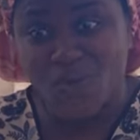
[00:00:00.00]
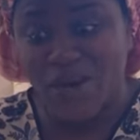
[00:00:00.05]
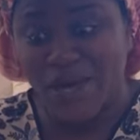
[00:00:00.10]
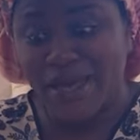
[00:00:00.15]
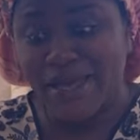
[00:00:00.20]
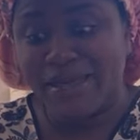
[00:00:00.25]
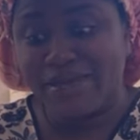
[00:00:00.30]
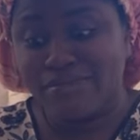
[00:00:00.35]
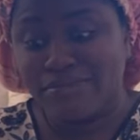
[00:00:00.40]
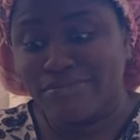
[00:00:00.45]

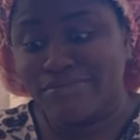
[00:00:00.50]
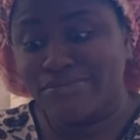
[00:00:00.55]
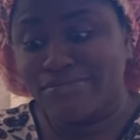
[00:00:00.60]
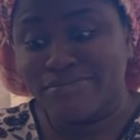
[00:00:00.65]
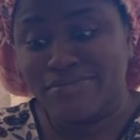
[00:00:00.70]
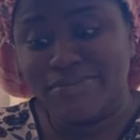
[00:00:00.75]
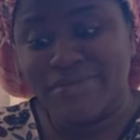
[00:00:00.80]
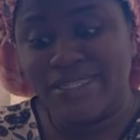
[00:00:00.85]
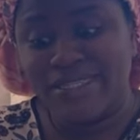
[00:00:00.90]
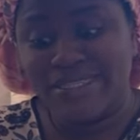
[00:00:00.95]
why
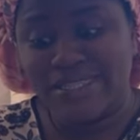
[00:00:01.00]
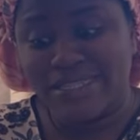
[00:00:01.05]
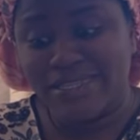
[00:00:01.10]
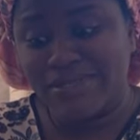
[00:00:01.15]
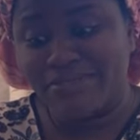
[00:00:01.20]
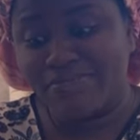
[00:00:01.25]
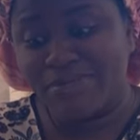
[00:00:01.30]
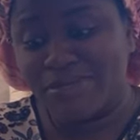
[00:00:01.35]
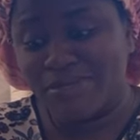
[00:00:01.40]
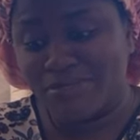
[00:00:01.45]
this lady
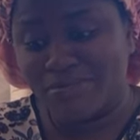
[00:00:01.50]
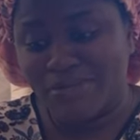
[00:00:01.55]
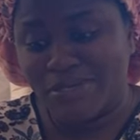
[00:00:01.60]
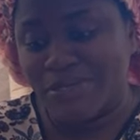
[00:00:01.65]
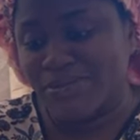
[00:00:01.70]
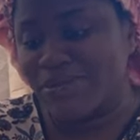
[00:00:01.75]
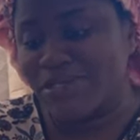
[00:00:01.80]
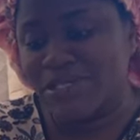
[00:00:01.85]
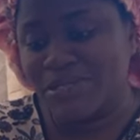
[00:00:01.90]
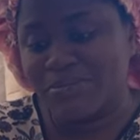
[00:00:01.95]
build me the
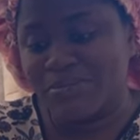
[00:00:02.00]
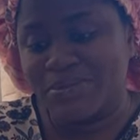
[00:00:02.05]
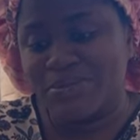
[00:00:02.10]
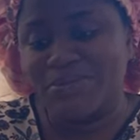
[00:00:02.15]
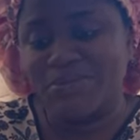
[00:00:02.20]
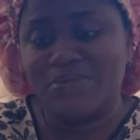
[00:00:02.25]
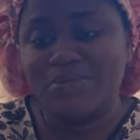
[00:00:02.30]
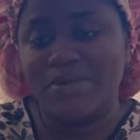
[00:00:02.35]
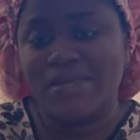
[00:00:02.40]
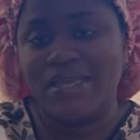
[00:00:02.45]
way she
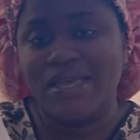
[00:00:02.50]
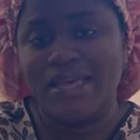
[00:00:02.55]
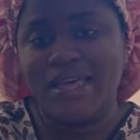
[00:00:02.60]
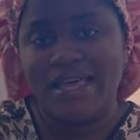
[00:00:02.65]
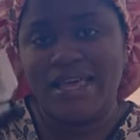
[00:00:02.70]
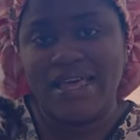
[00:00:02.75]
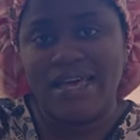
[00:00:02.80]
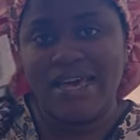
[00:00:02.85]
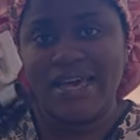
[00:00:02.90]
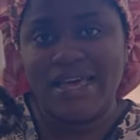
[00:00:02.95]
build me,
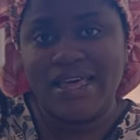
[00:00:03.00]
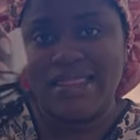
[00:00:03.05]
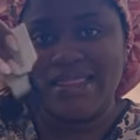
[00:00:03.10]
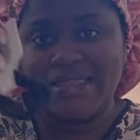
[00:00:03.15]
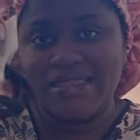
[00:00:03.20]
and